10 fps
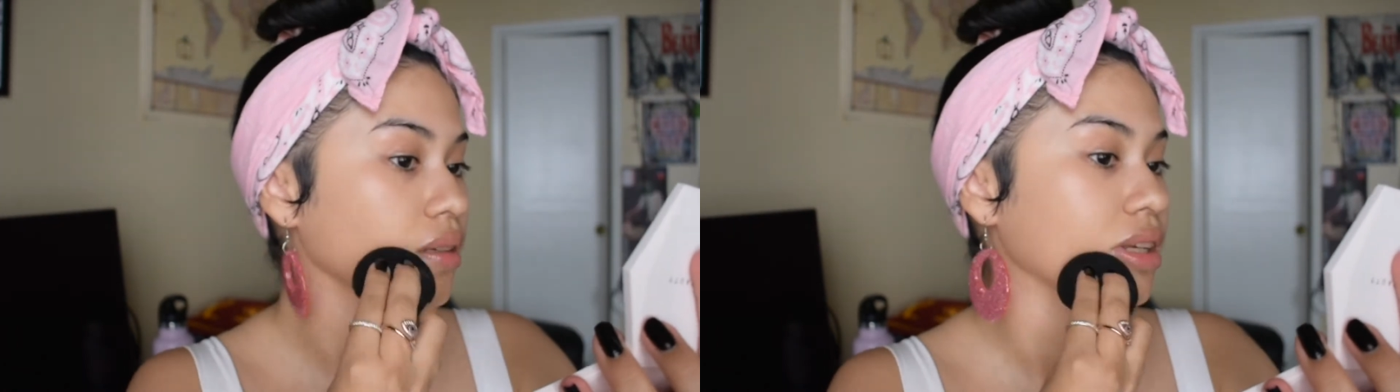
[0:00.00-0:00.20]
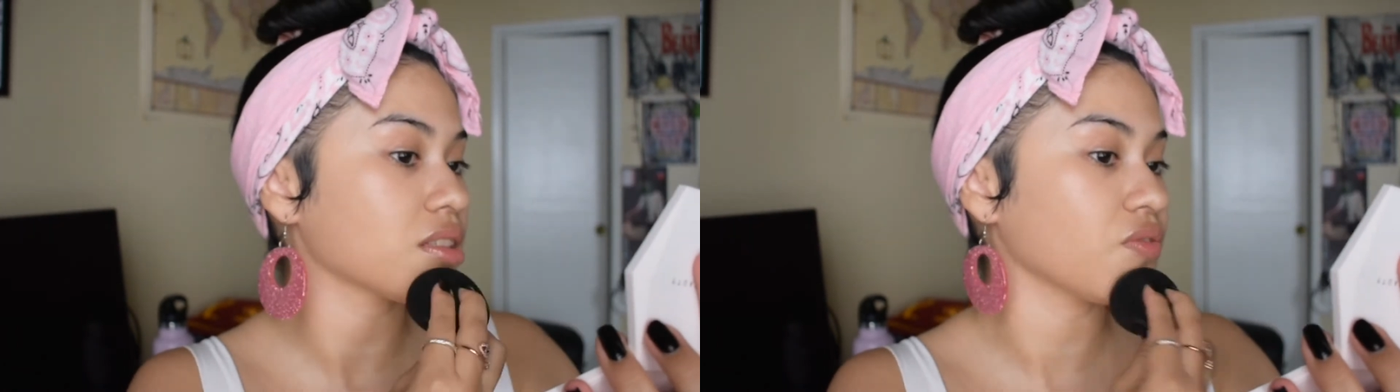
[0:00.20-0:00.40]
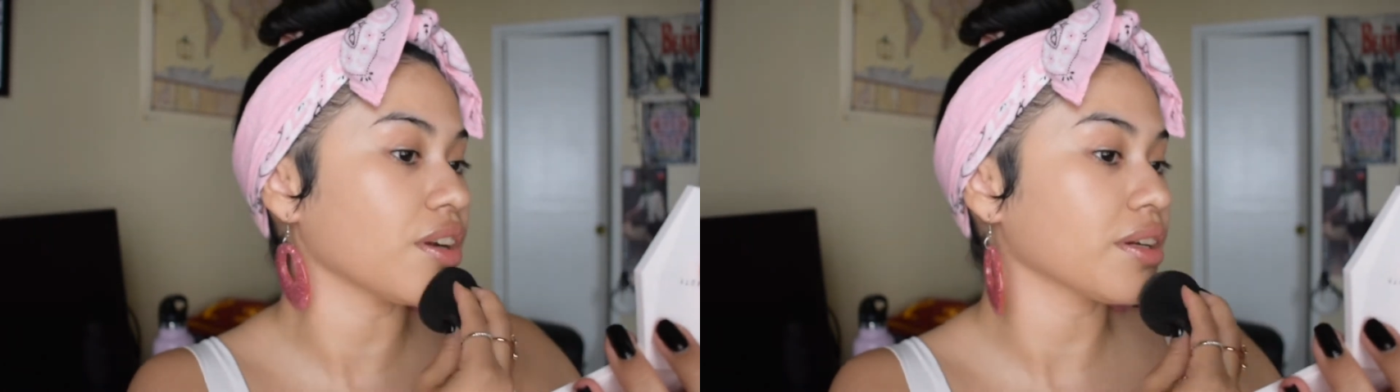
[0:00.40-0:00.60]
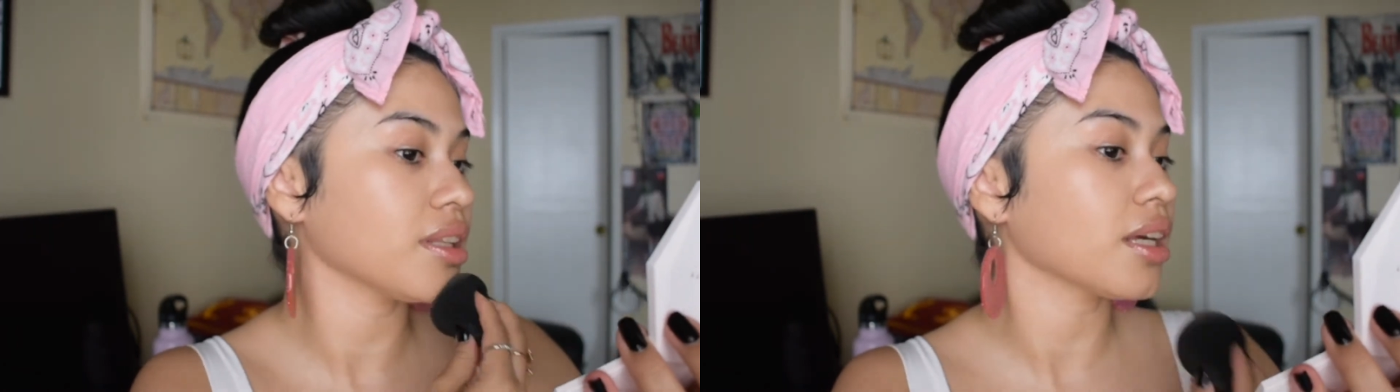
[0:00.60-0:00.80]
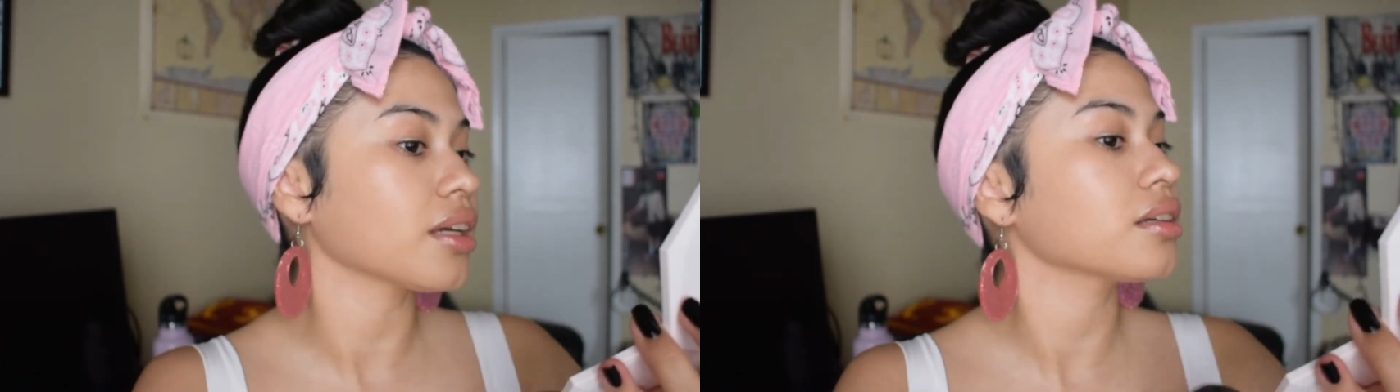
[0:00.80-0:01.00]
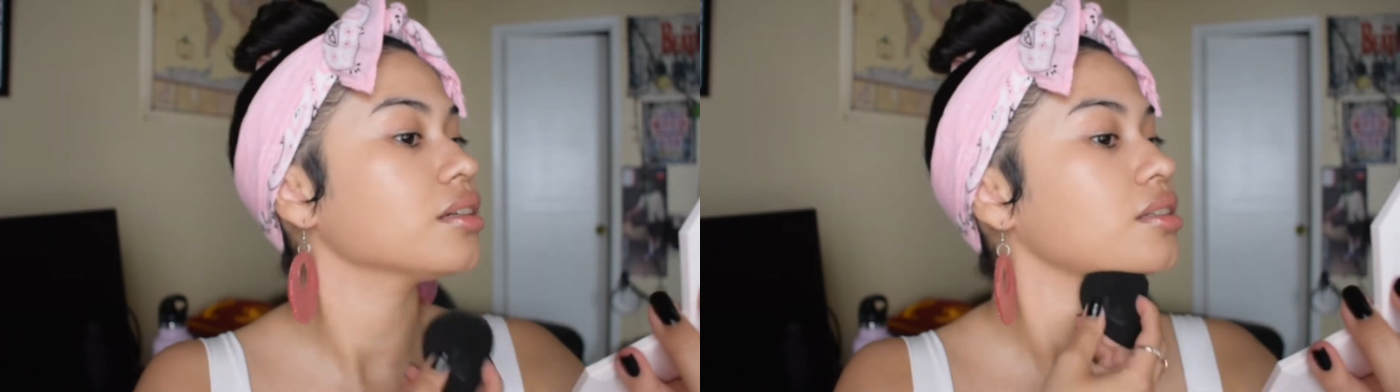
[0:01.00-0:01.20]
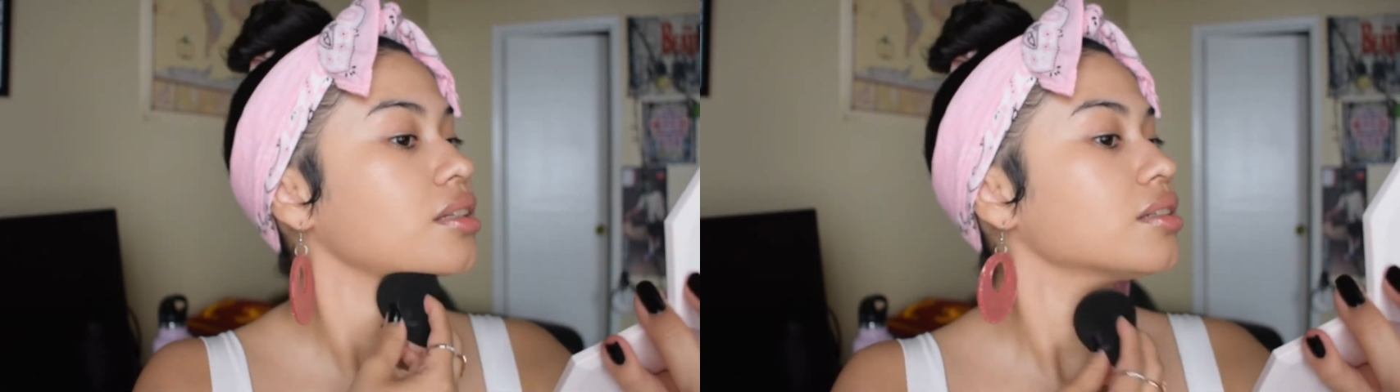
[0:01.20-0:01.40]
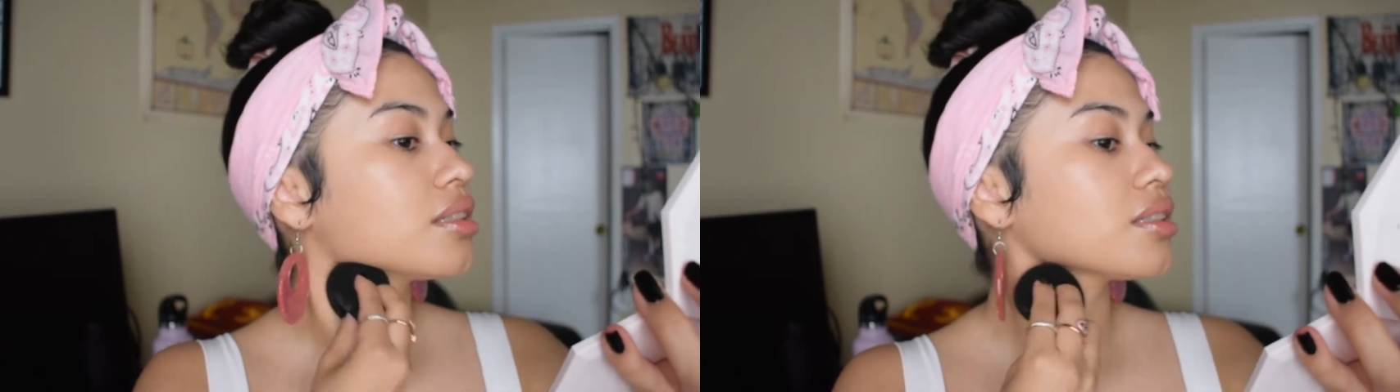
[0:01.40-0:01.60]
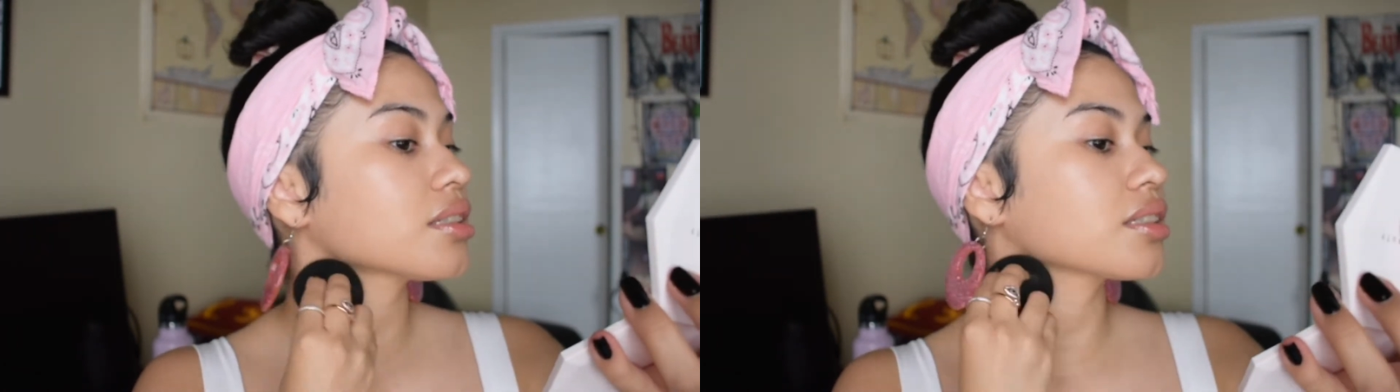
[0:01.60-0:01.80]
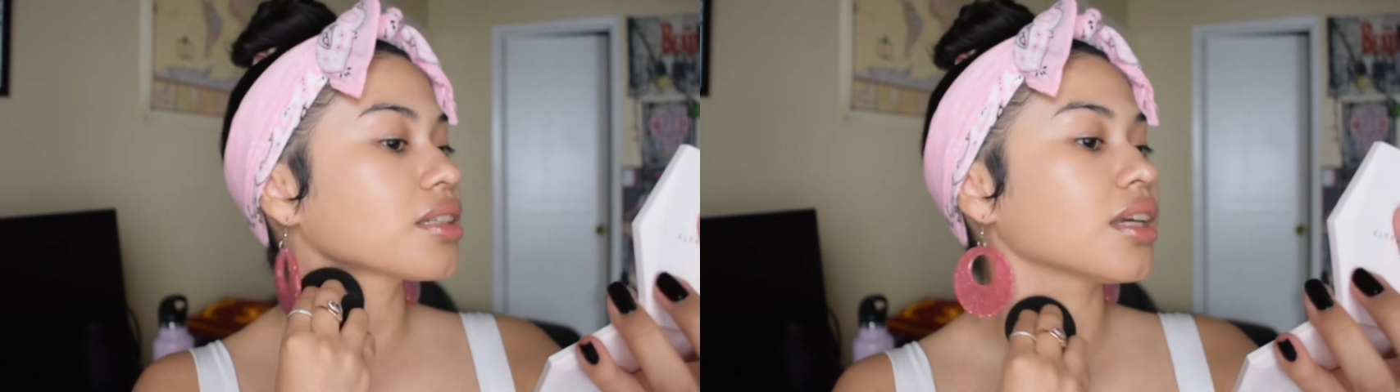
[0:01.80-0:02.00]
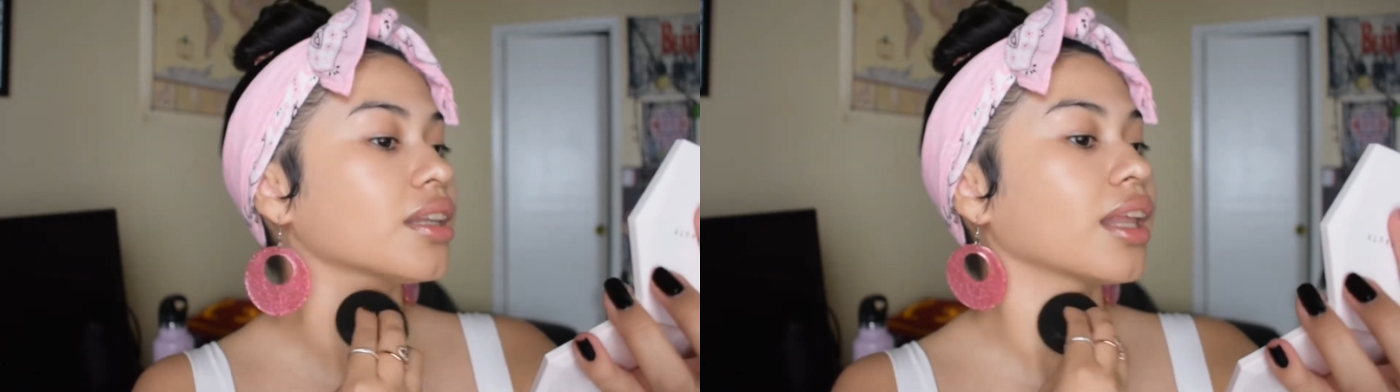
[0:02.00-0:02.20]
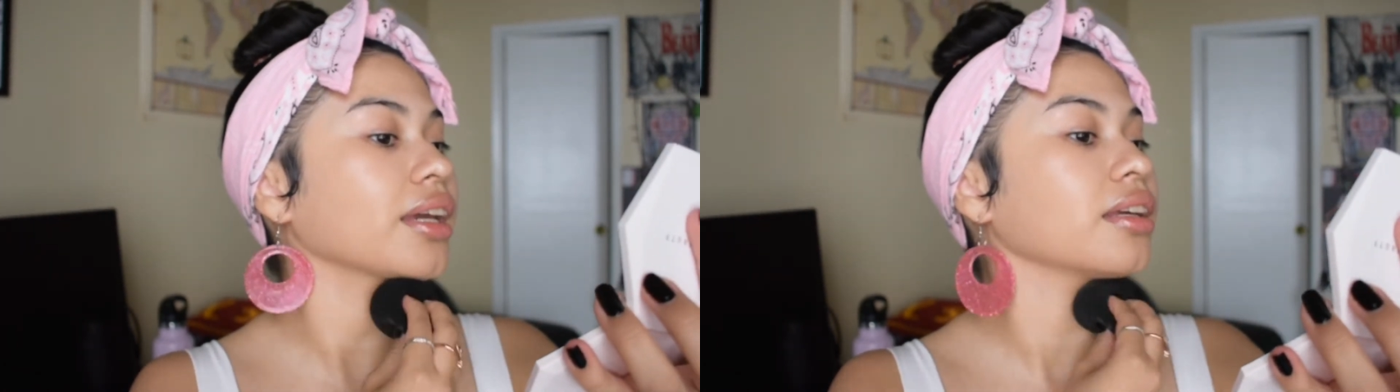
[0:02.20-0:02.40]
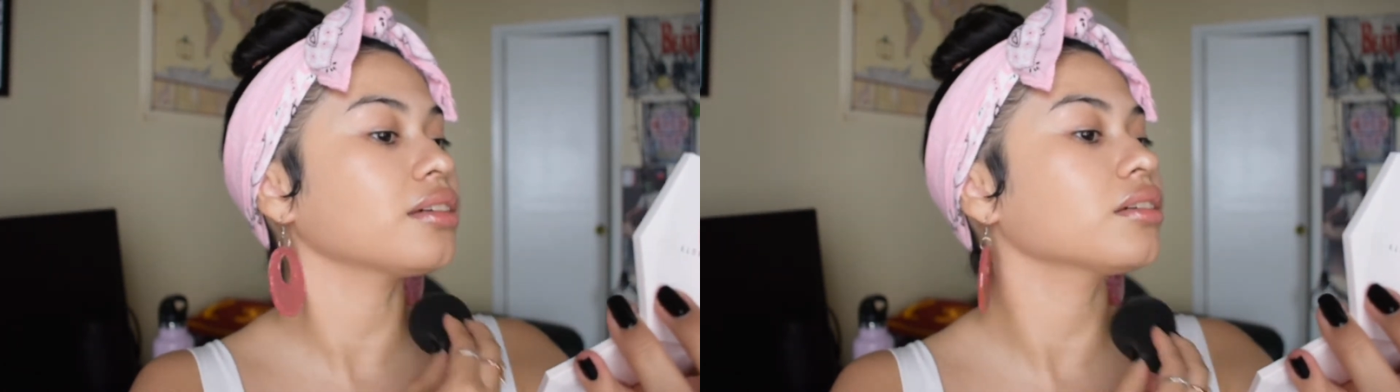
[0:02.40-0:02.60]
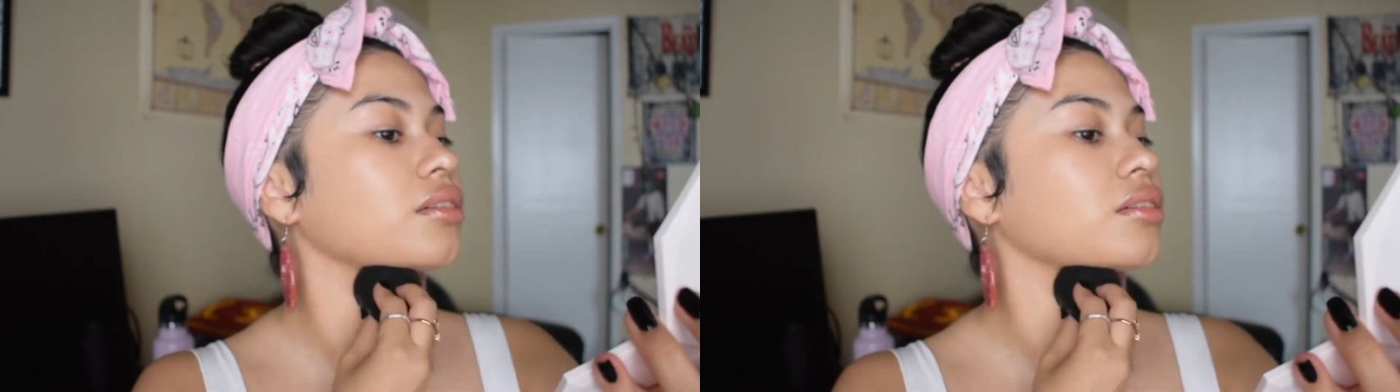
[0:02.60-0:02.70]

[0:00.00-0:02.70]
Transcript: It's very like skin-like,